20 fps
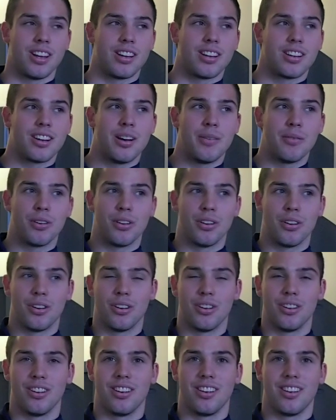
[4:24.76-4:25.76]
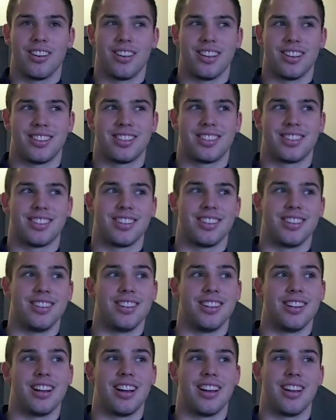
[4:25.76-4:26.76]
coming on loan, it's
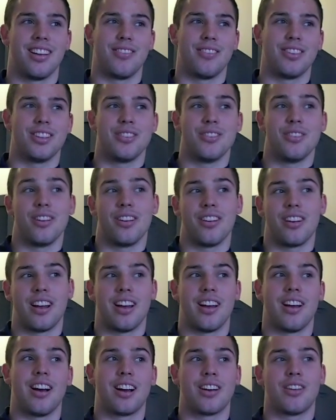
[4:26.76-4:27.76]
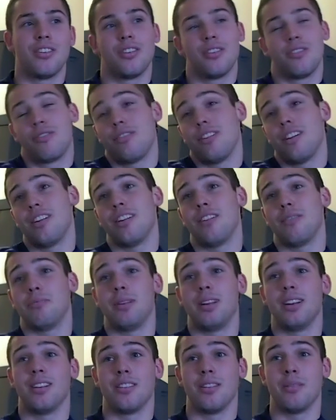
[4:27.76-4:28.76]
I could have fair enough
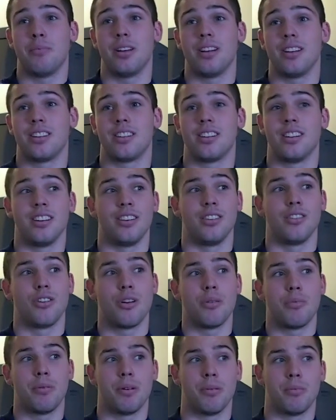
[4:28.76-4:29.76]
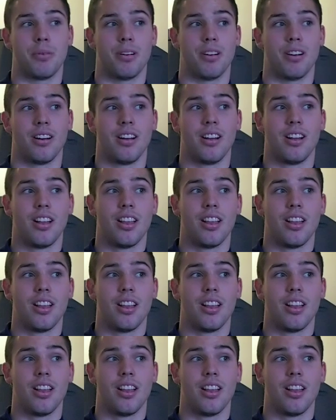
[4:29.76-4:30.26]
been on the bench in Europa, but